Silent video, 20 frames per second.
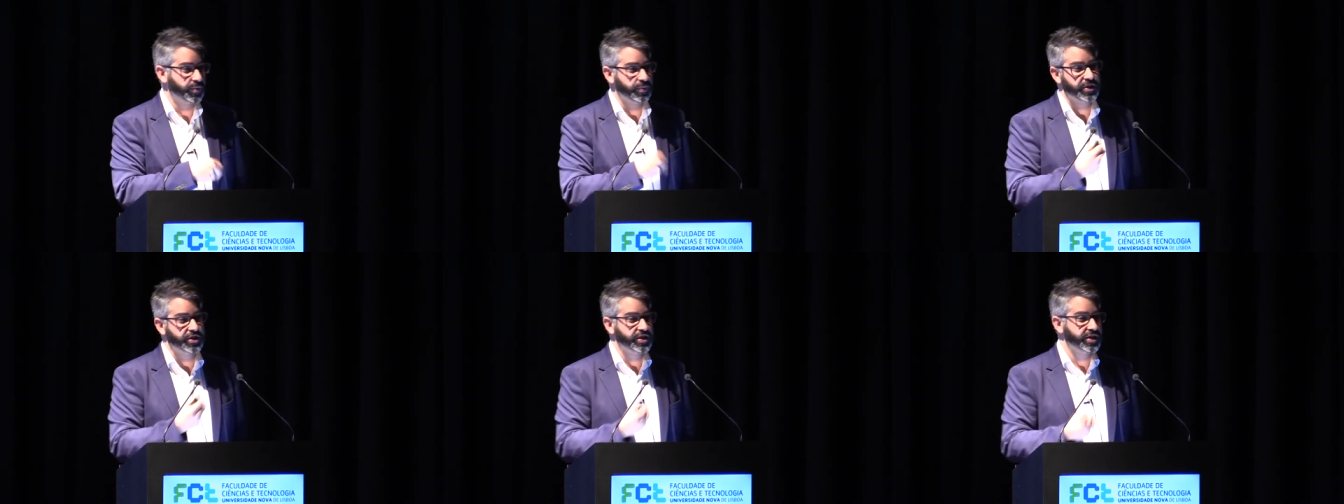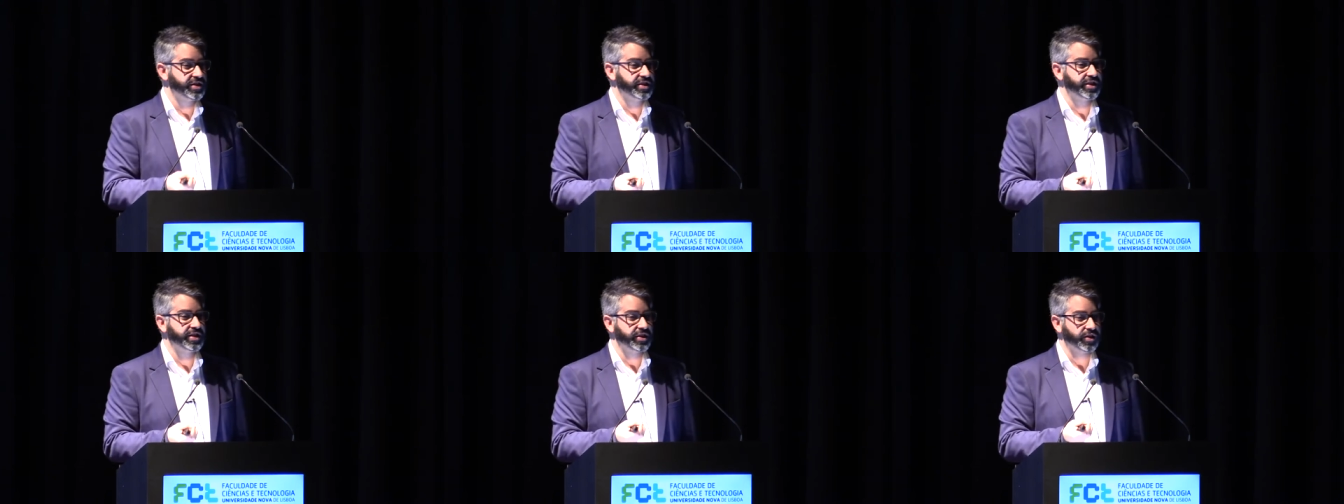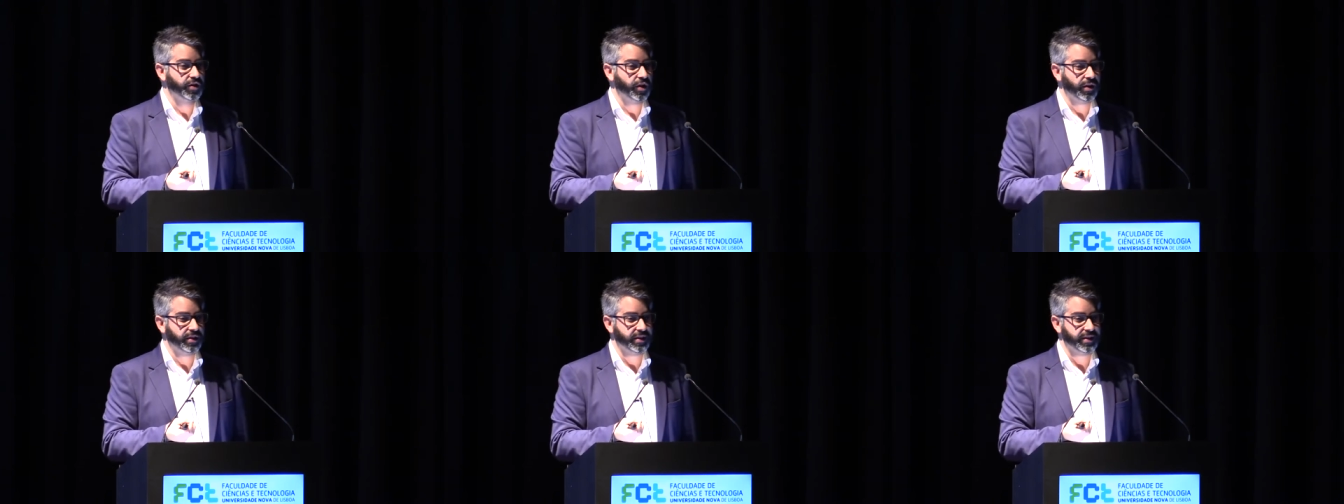but we just
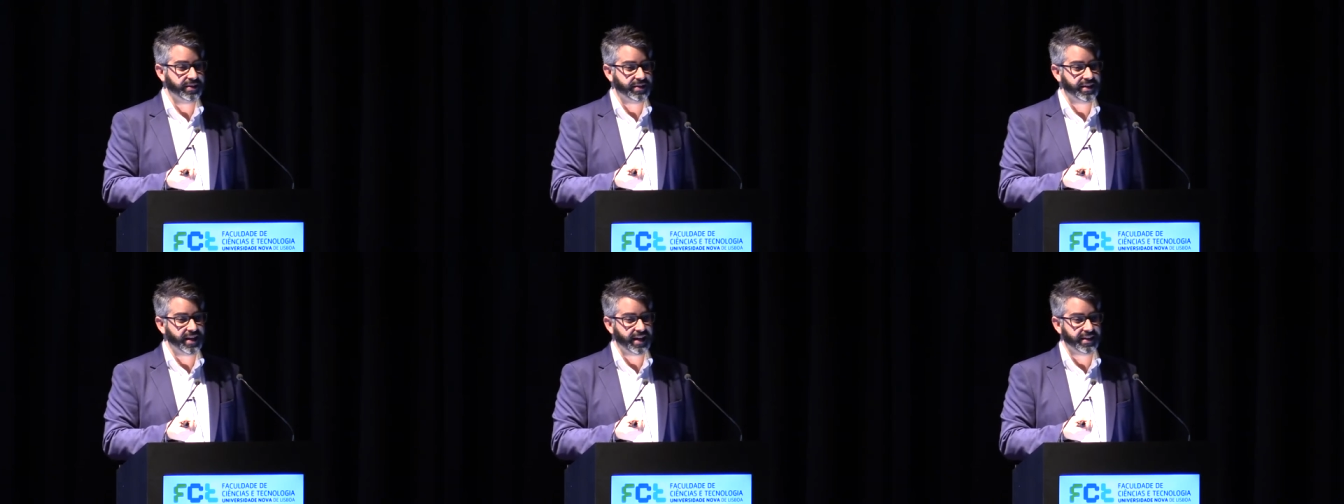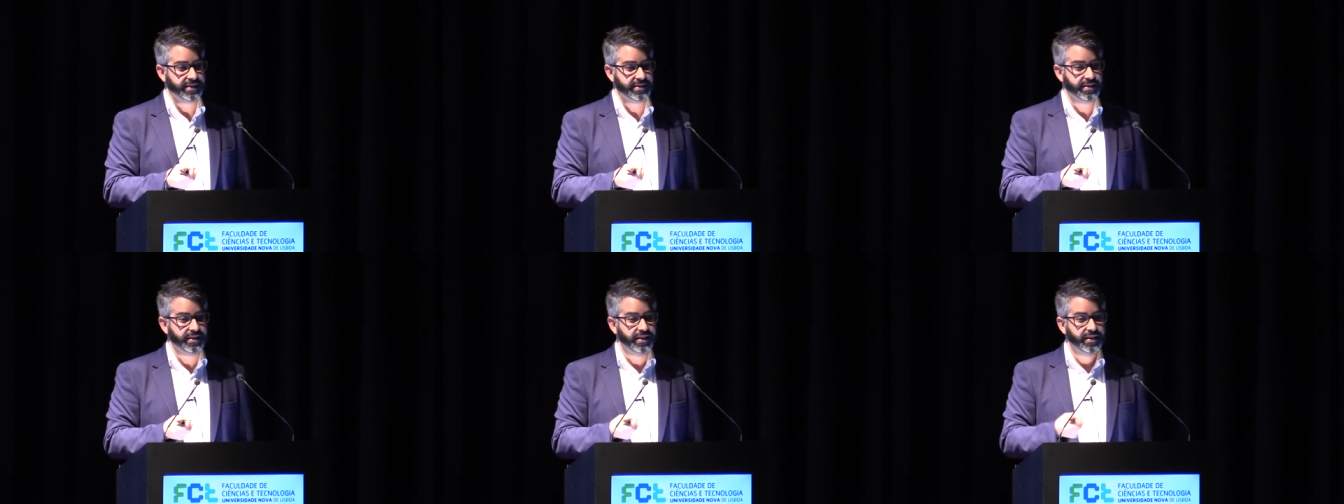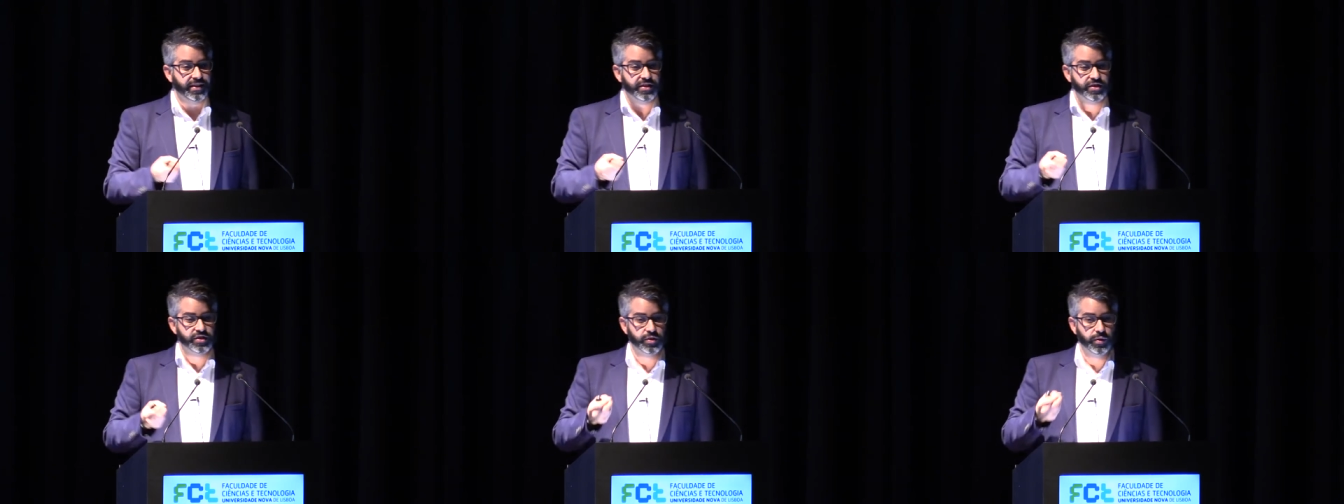didn't call it that.
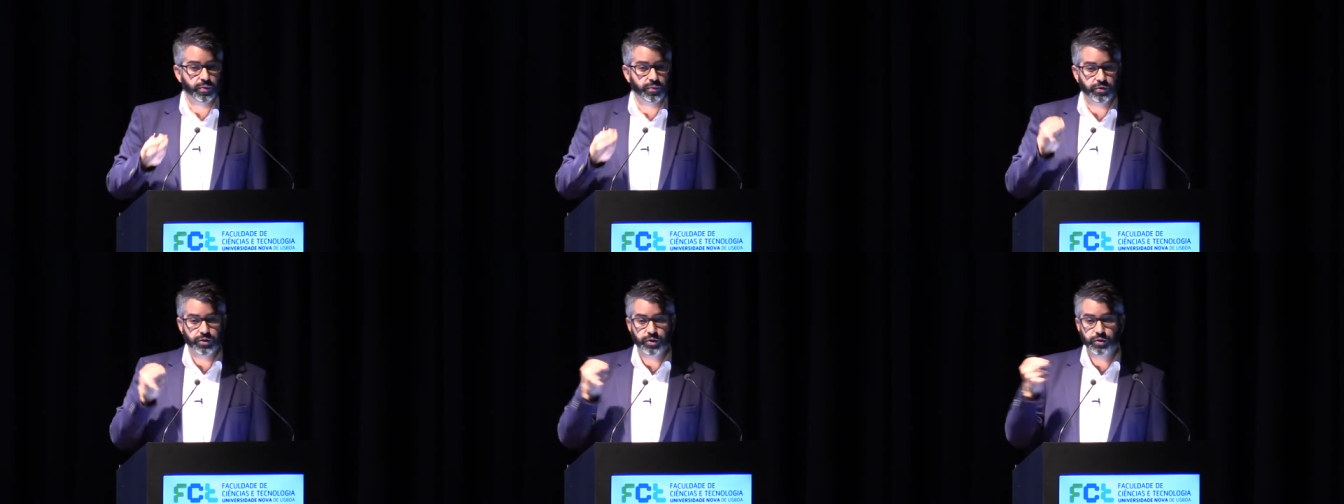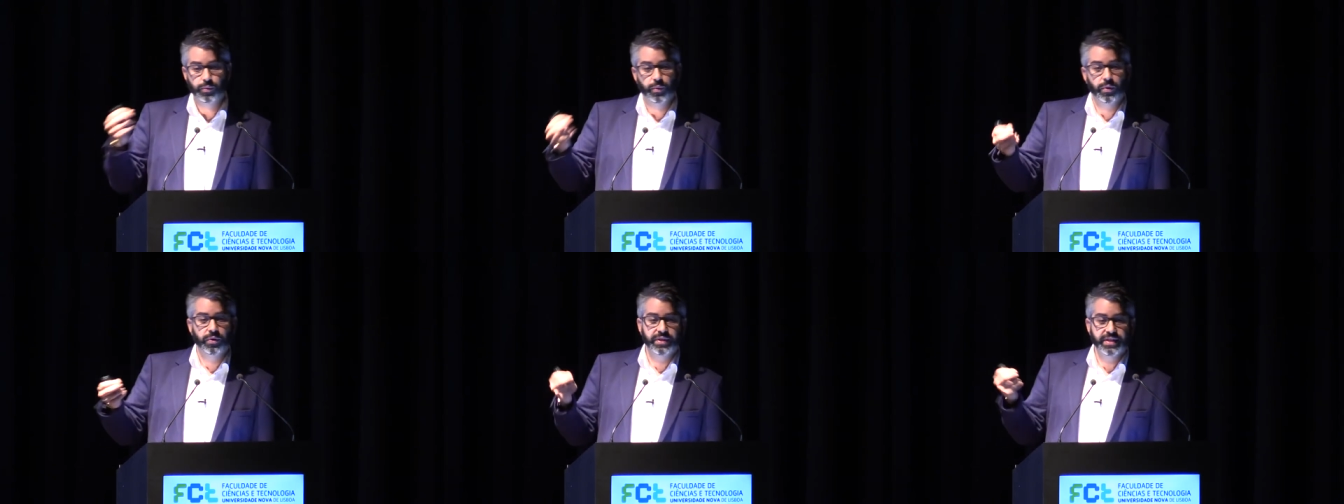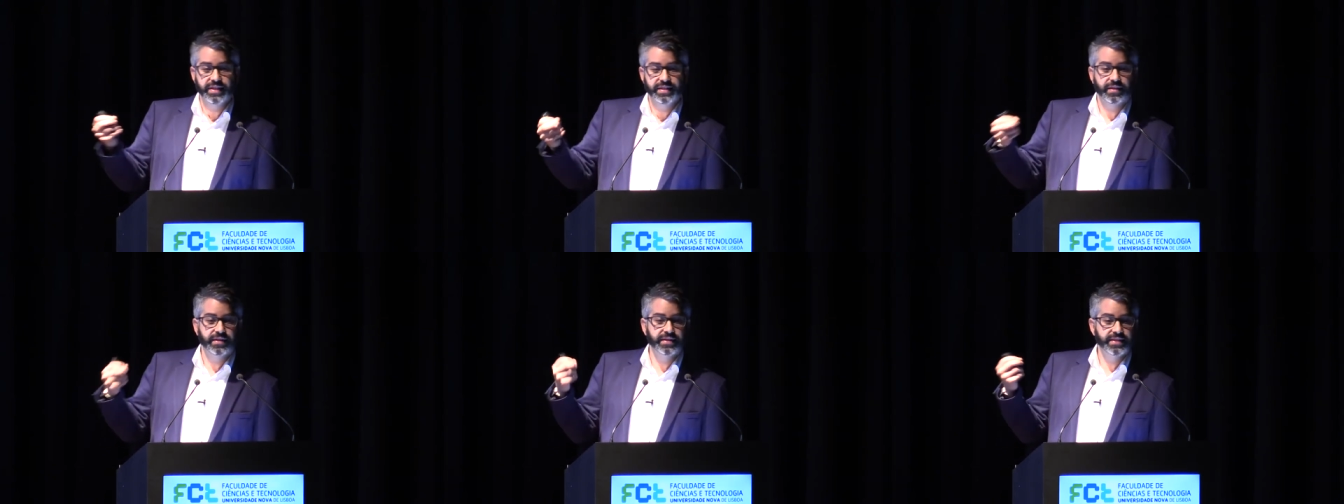So you
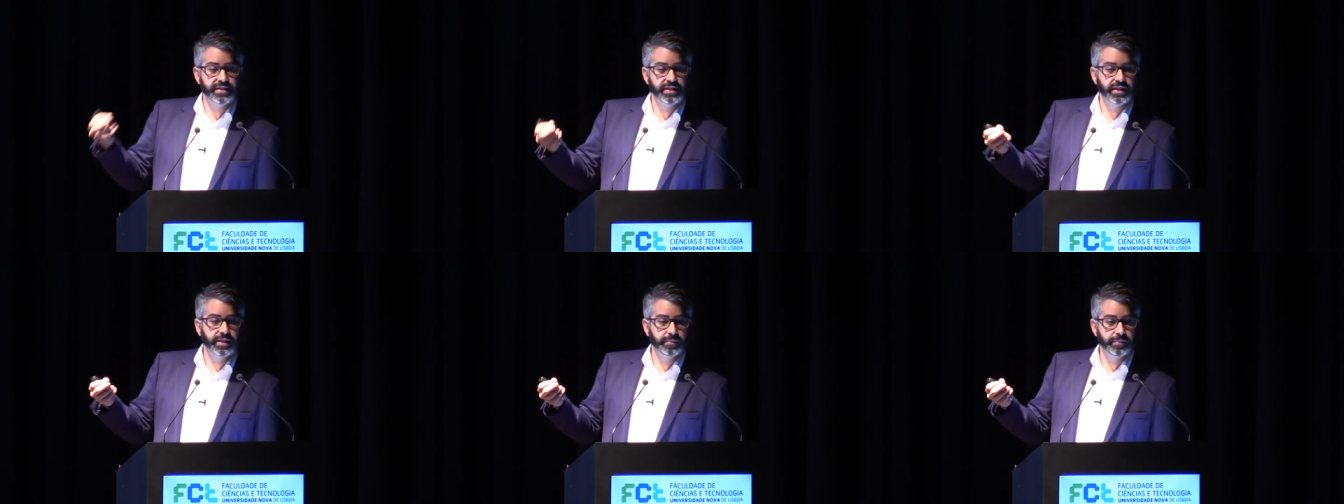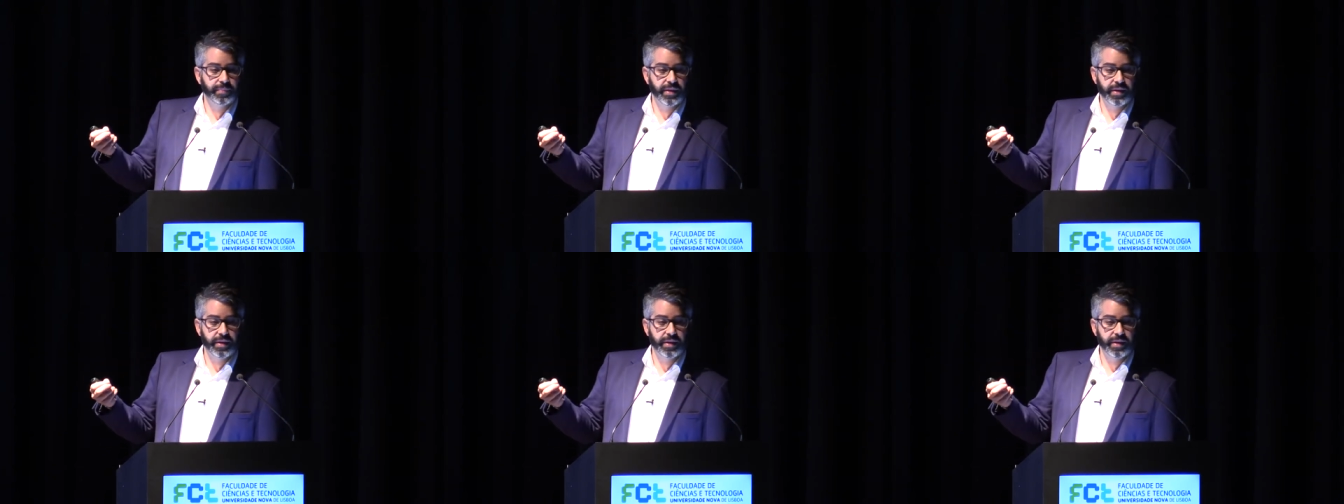only start seeing